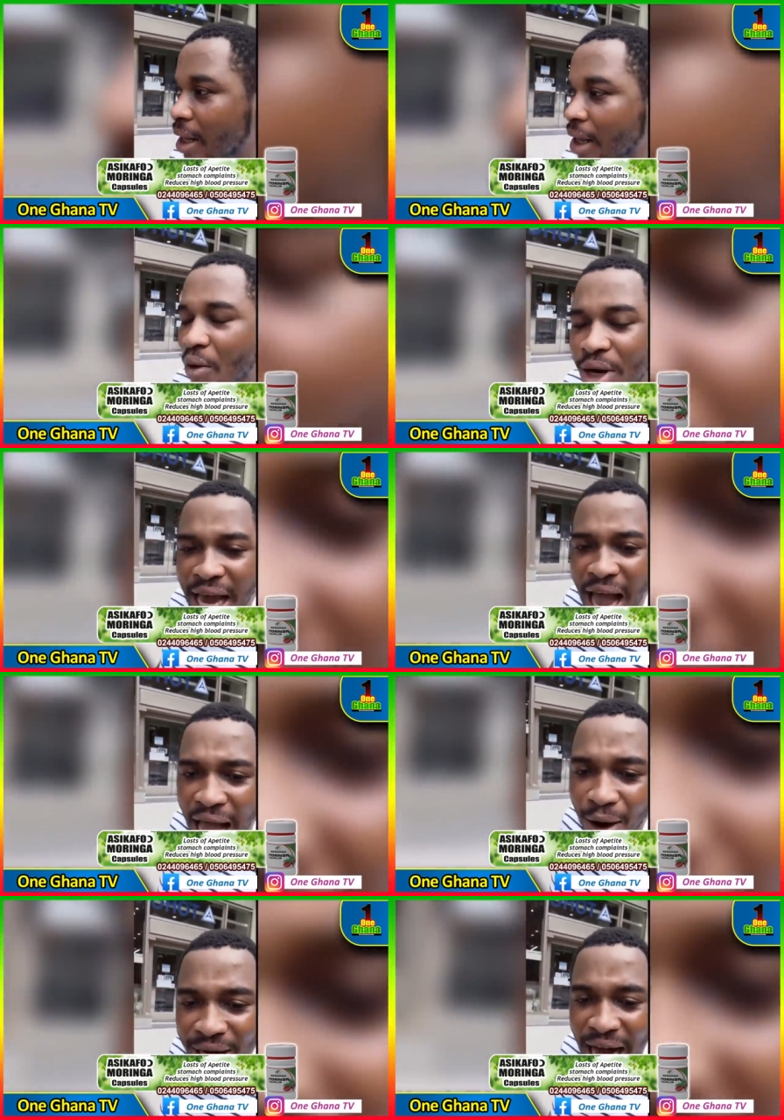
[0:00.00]
Would you
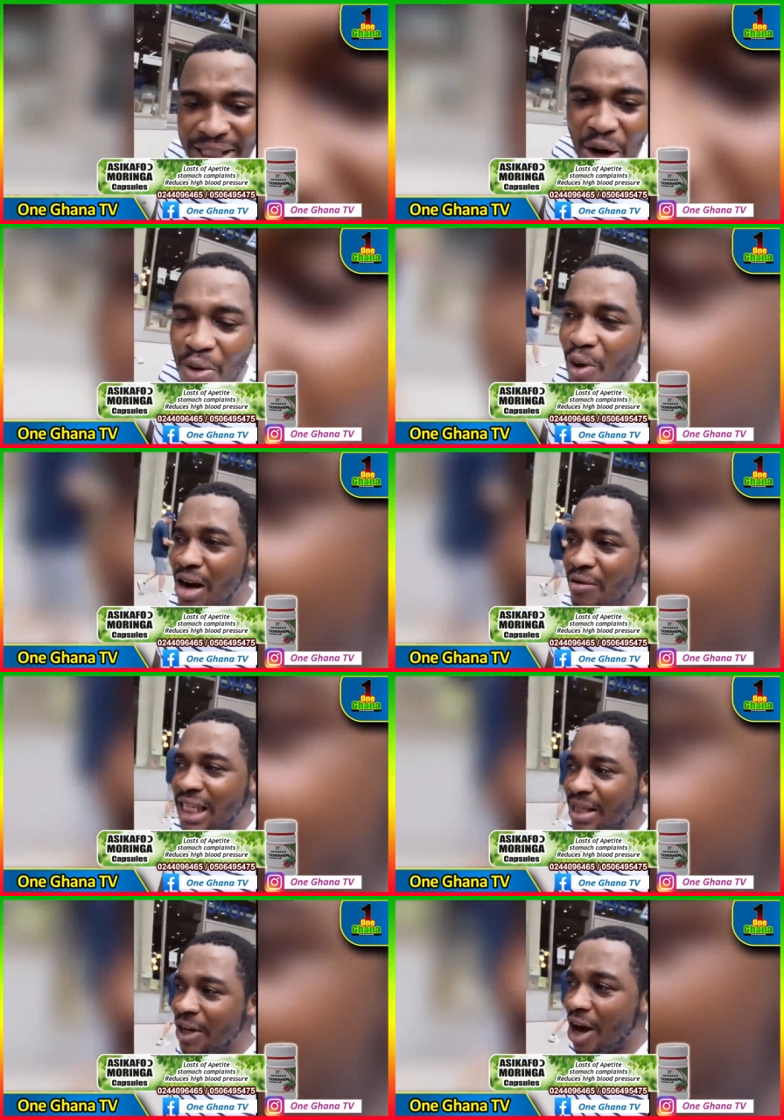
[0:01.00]
have? Okaso Kwan
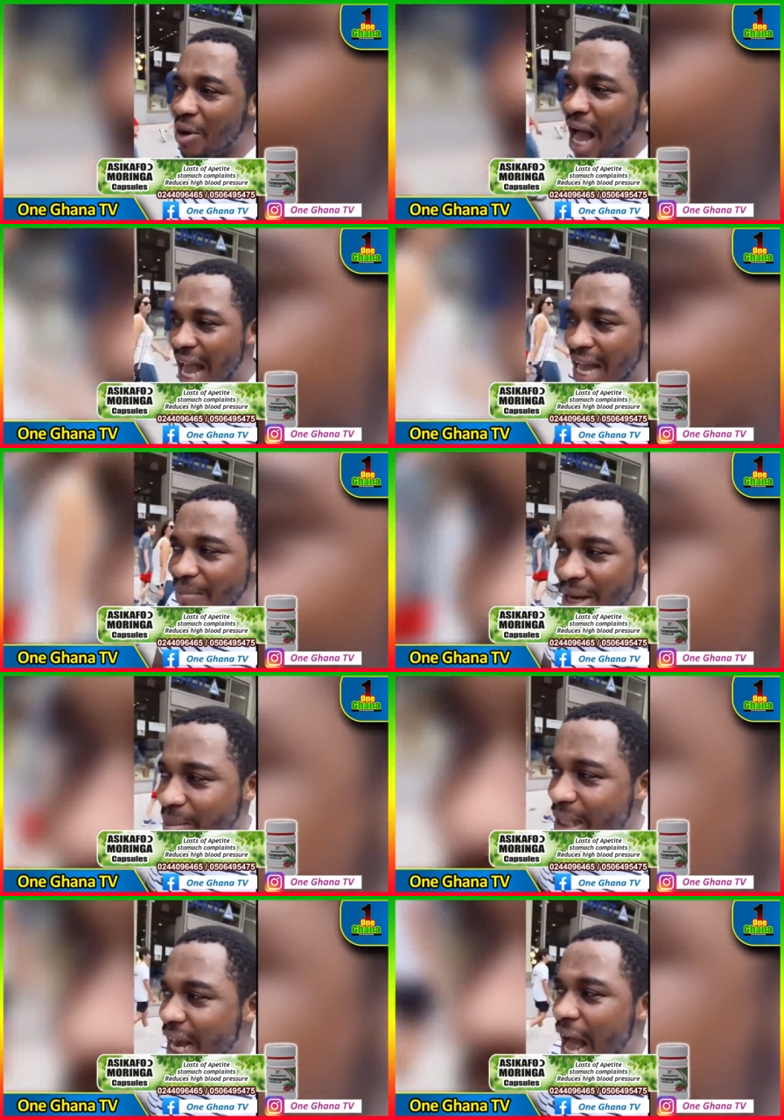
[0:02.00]
Wajimio, eh? May
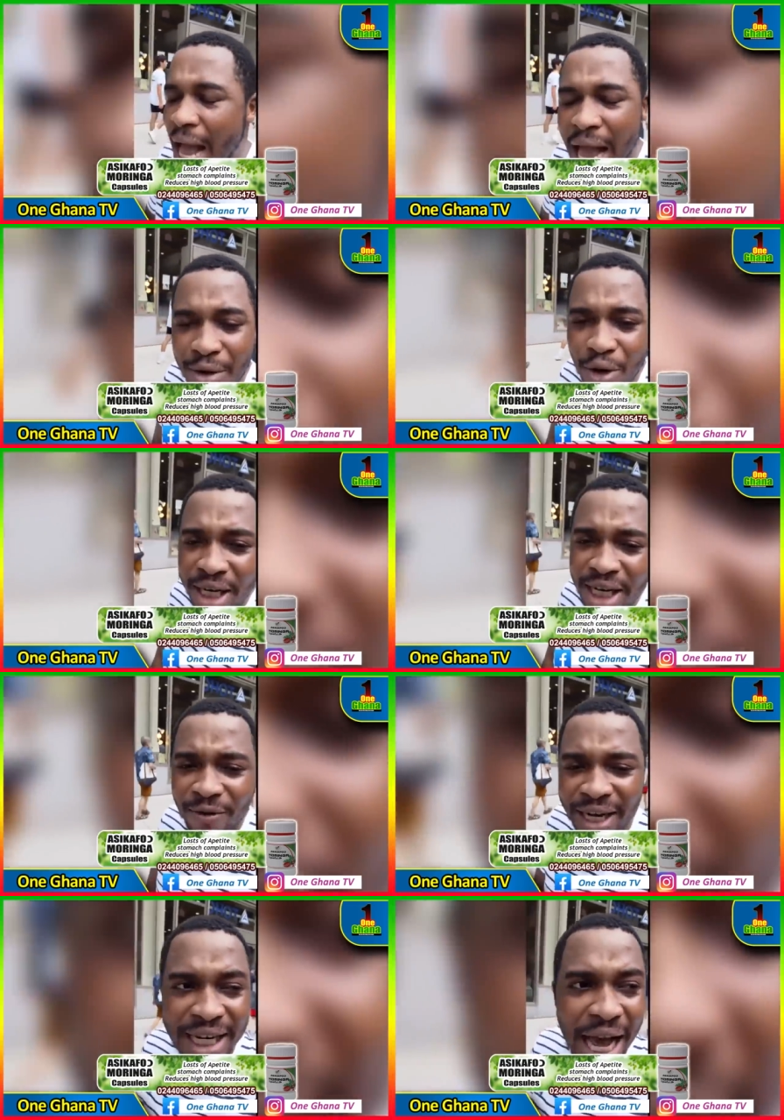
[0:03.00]
media, don't give
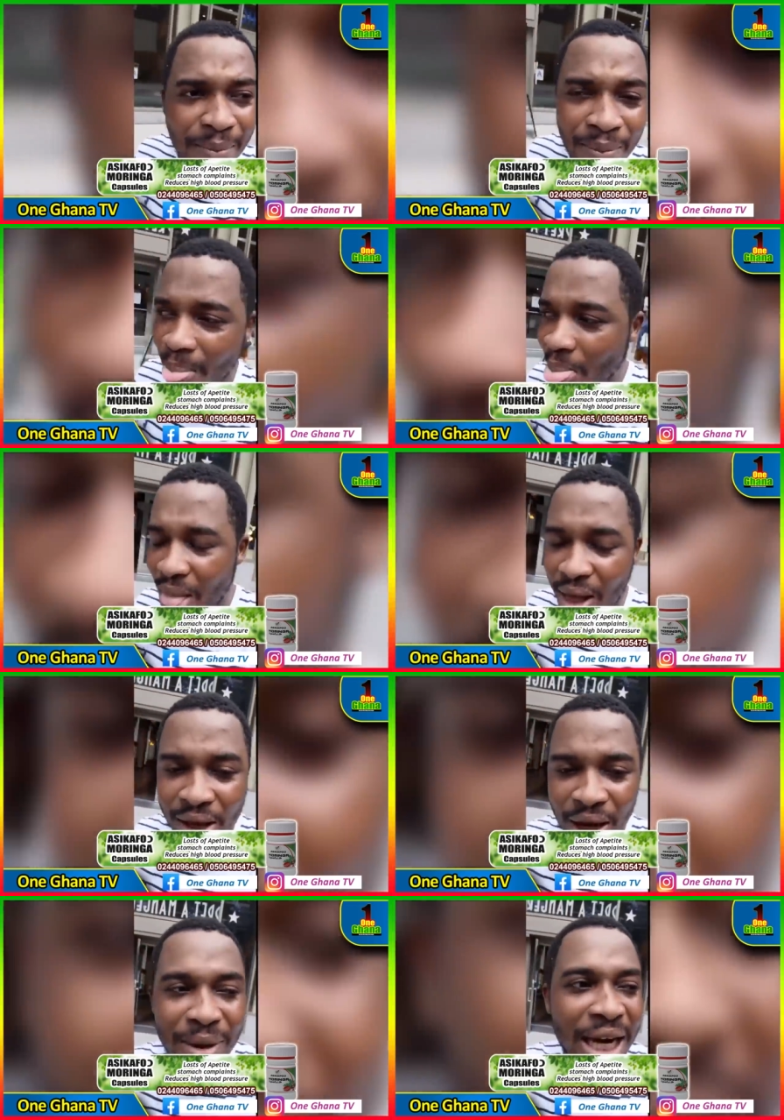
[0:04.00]
a damn.
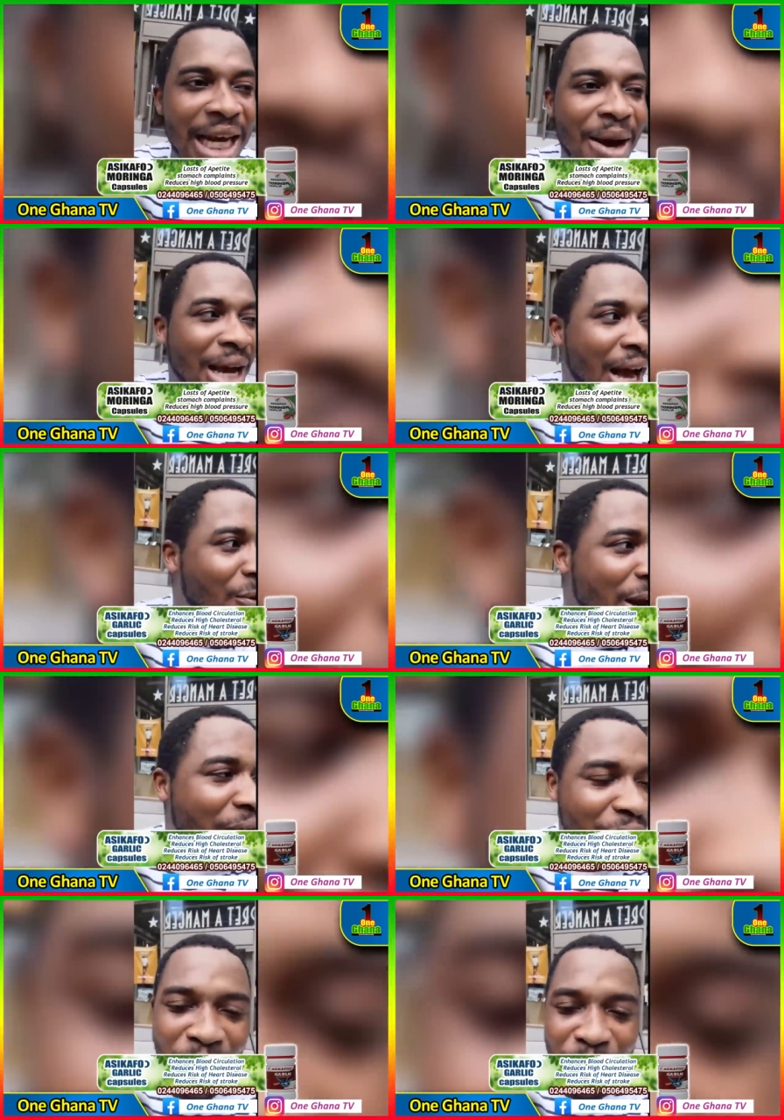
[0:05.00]
Mania may have been
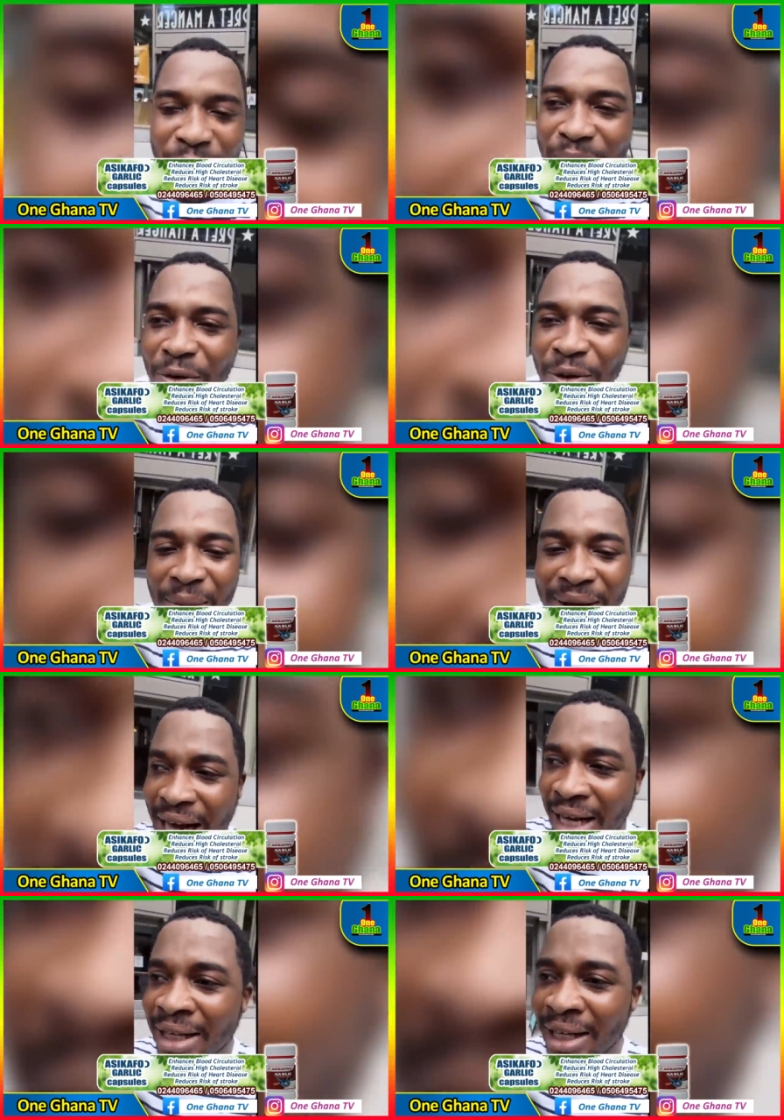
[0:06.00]
a soft beaver
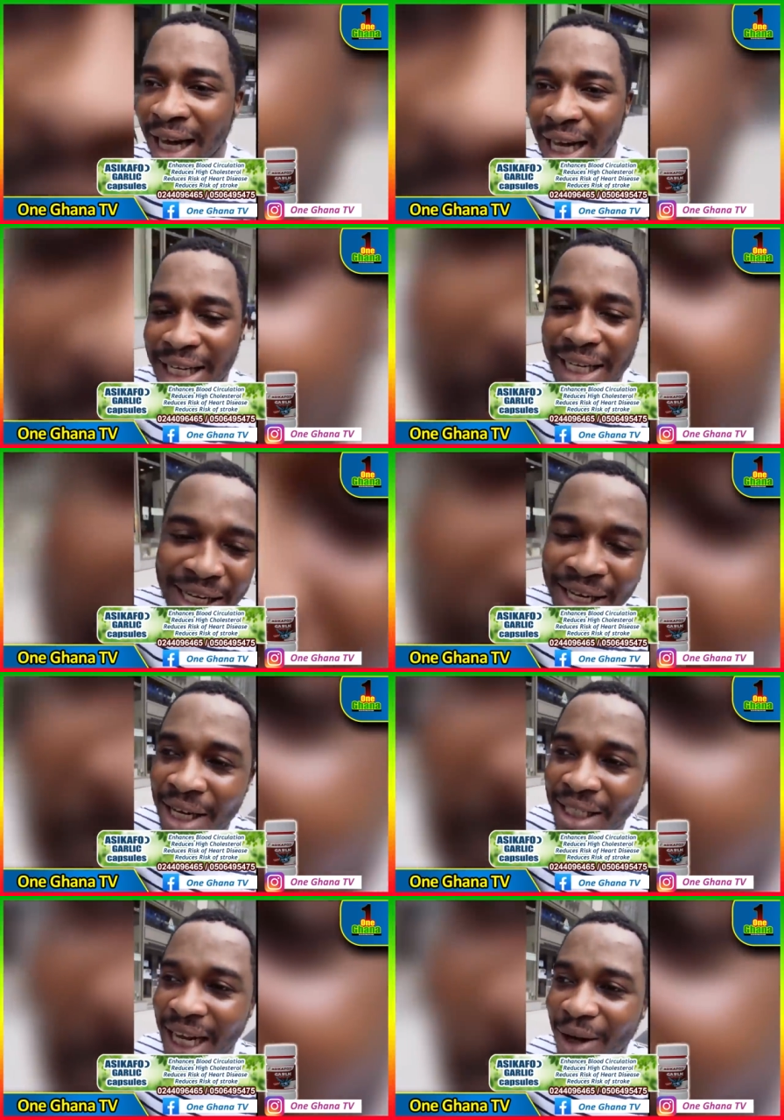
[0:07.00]
flamina. I
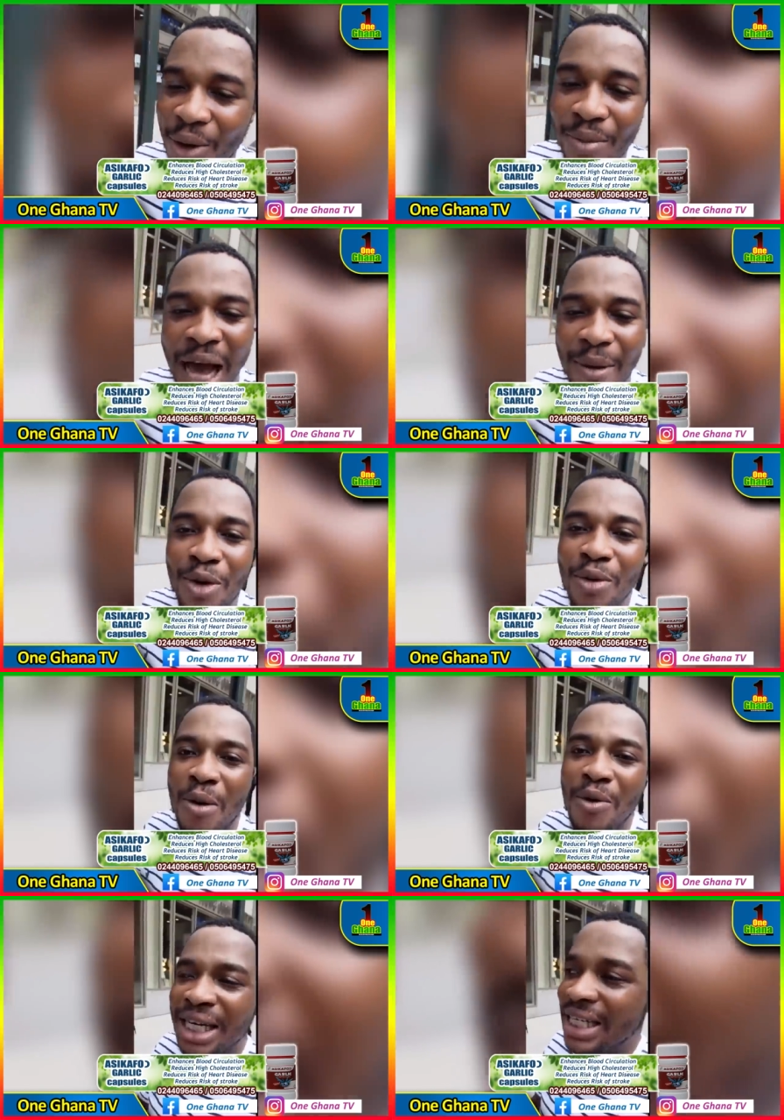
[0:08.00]
say you,
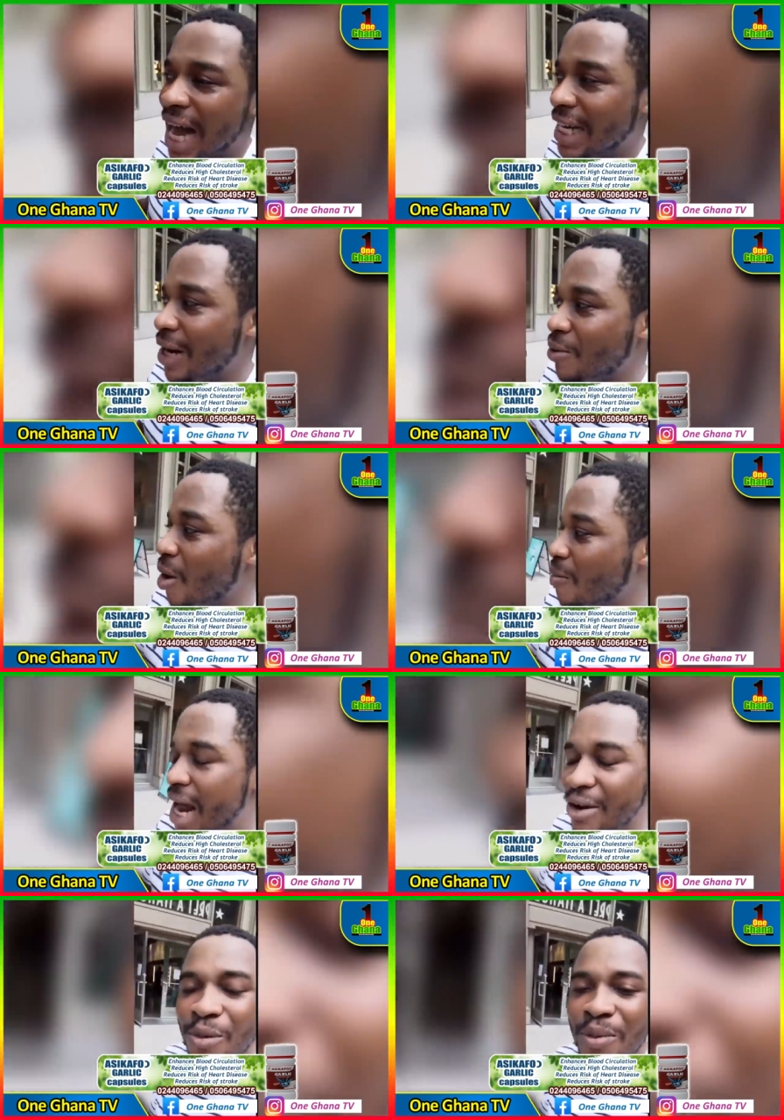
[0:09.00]
Namma the cash and
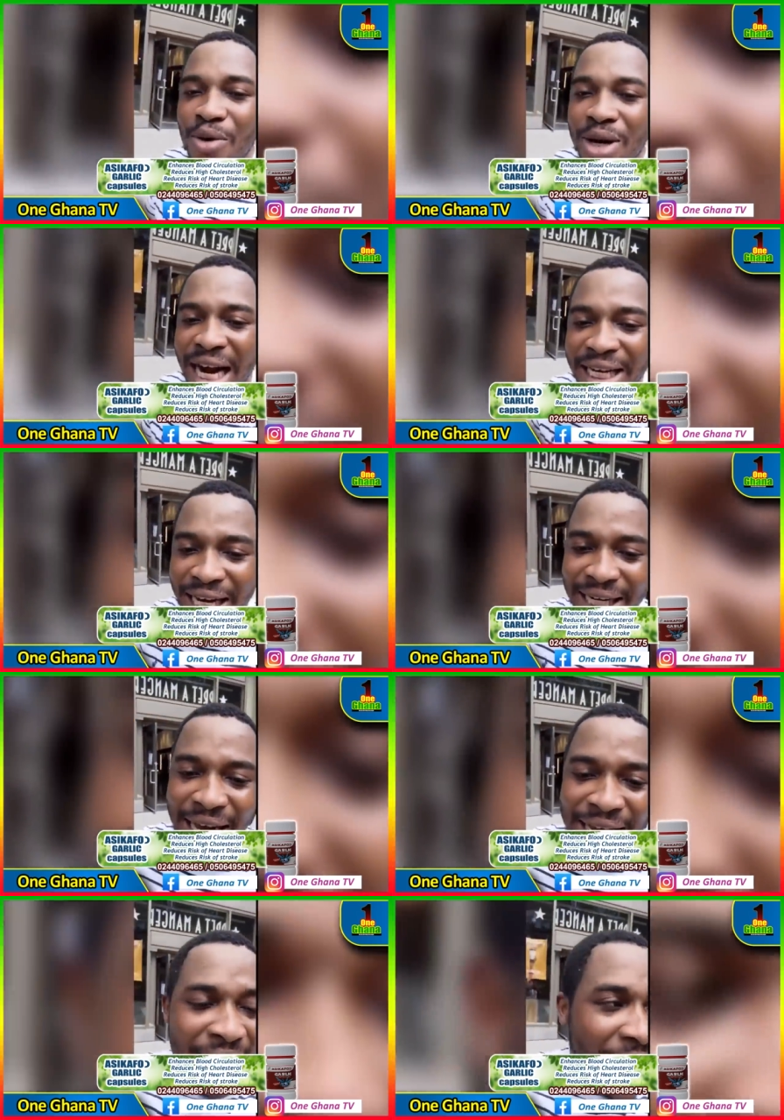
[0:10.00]
command no bewuna
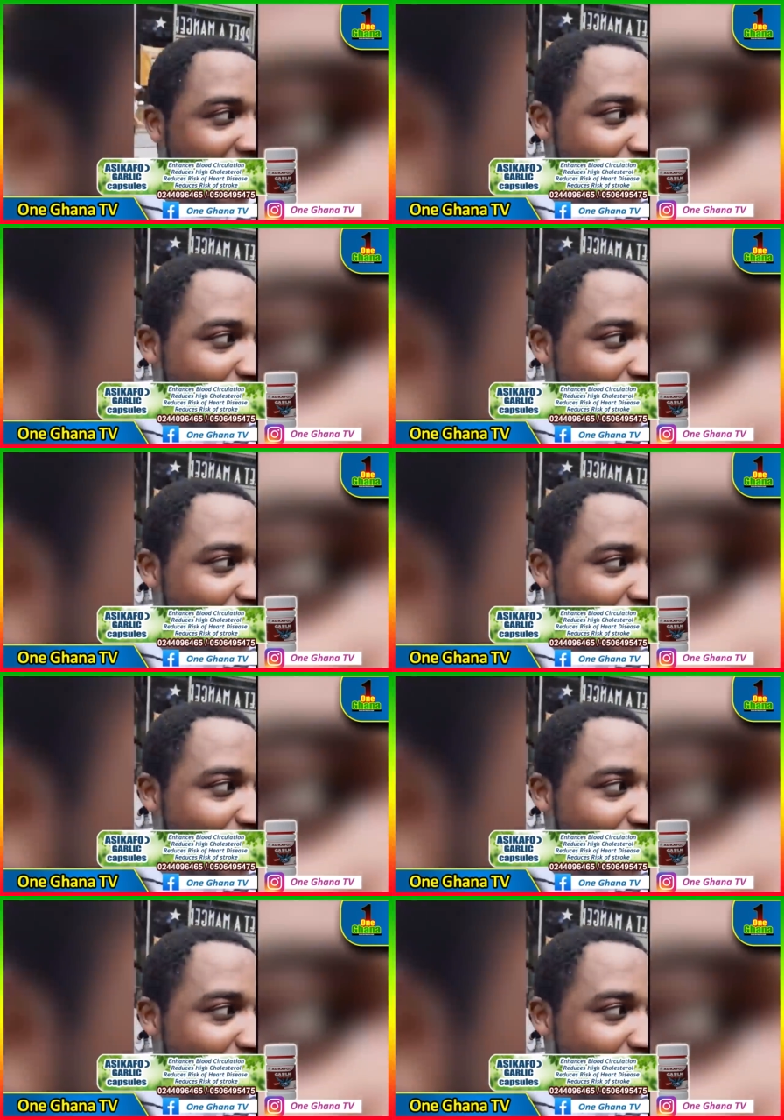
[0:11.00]
diany and